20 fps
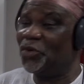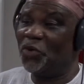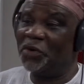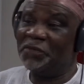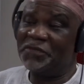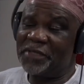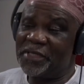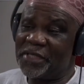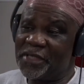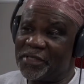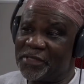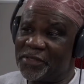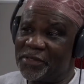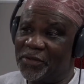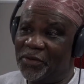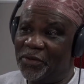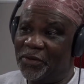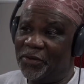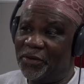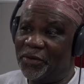officers
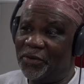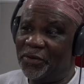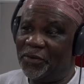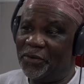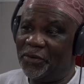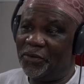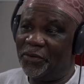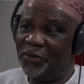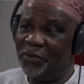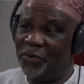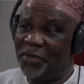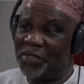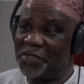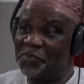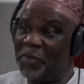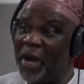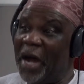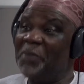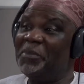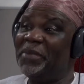was
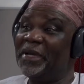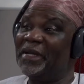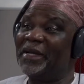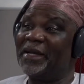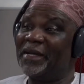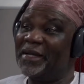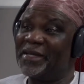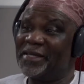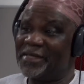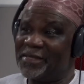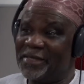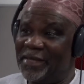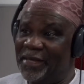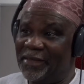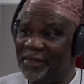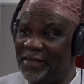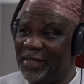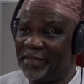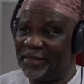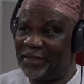publicly
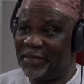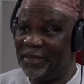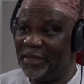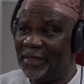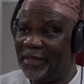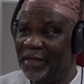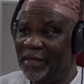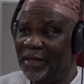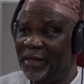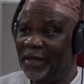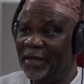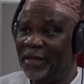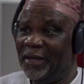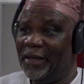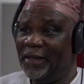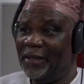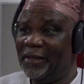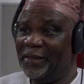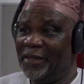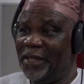saying that
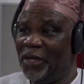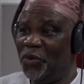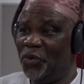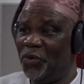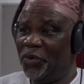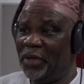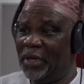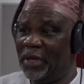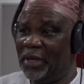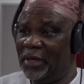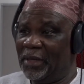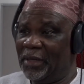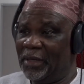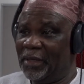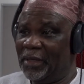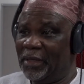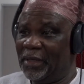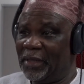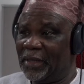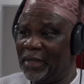they will
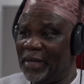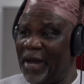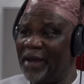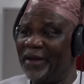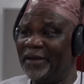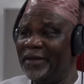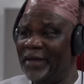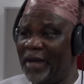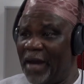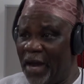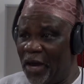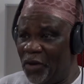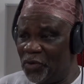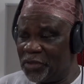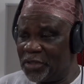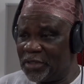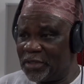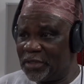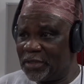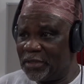carry
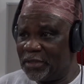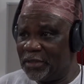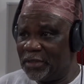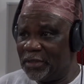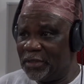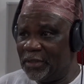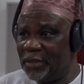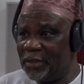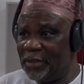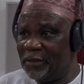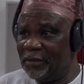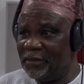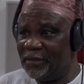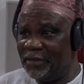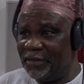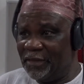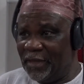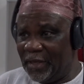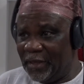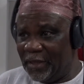out
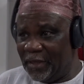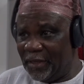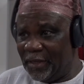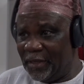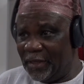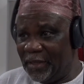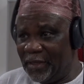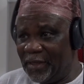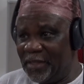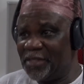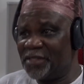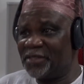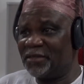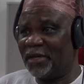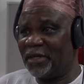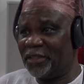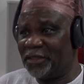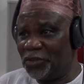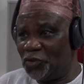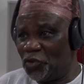the
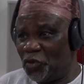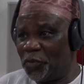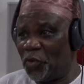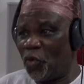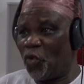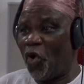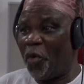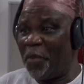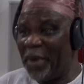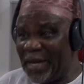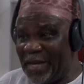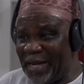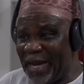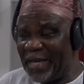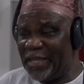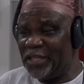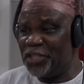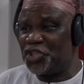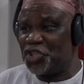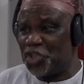instruction of the
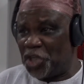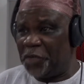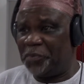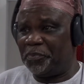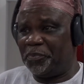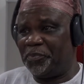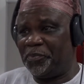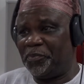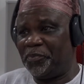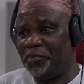commander-in-chief